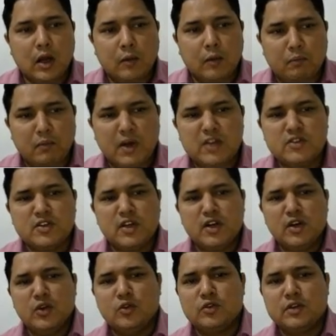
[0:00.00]
must
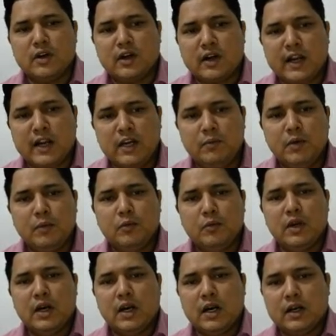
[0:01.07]
induce the right
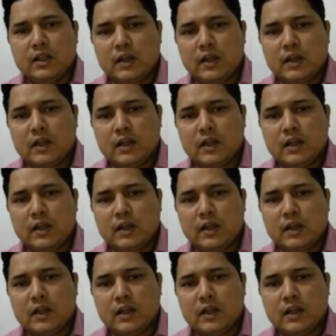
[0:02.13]
people at